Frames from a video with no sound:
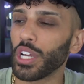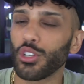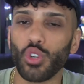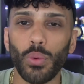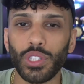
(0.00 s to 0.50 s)
I
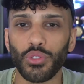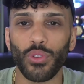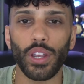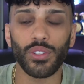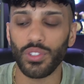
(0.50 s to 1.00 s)
draw with this
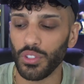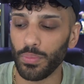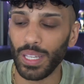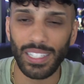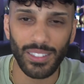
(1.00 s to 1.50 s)
fragrance is
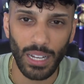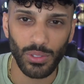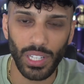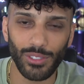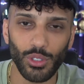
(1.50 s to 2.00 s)
being in
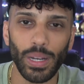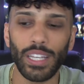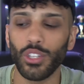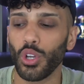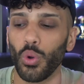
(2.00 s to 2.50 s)
downtown
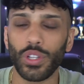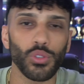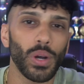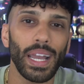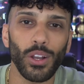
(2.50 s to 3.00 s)
Dubai. You go
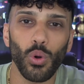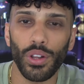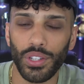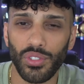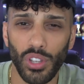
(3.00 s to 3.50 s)
into a high
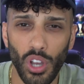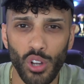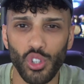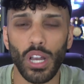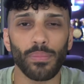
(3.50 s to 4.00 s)
quality
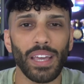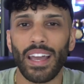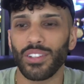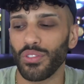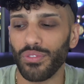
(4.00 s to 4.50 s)
cigar shop that
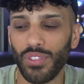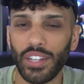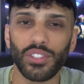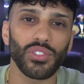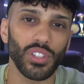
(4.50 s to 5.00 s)
has the
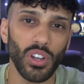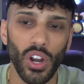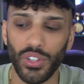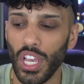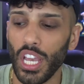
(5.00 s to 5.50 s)
finest
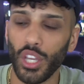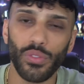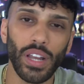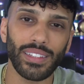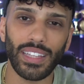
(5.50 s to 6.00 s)
cigars.
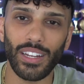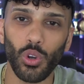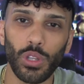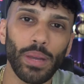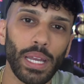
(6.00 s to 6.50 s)
You've got that
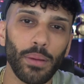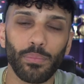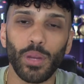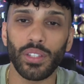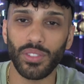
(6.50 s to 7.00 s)

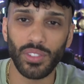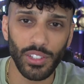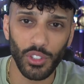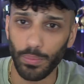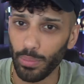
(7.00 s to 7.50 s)
olibanum
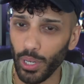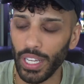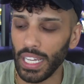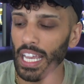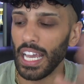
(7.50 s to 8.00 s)
incense
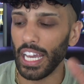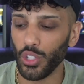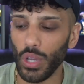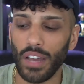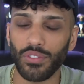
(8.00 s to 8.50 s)
burning,
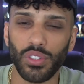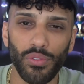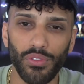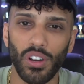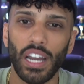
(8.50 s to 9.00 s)
and you have some
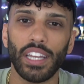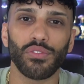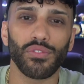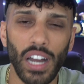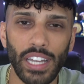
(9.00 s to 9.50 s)
fine